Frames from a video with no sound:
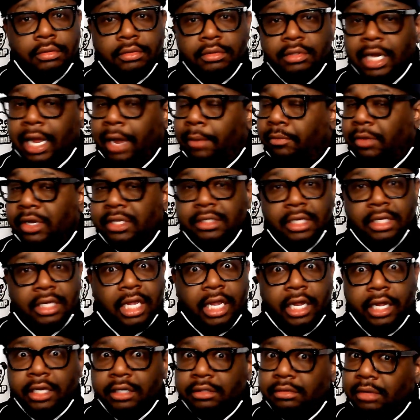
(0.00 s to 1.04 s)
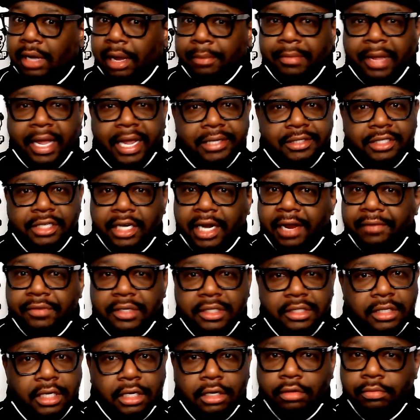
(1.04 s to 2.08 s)
Now, once again, I'm hedging every
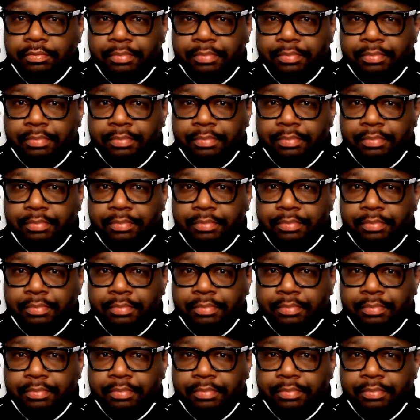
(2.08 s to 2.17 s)
single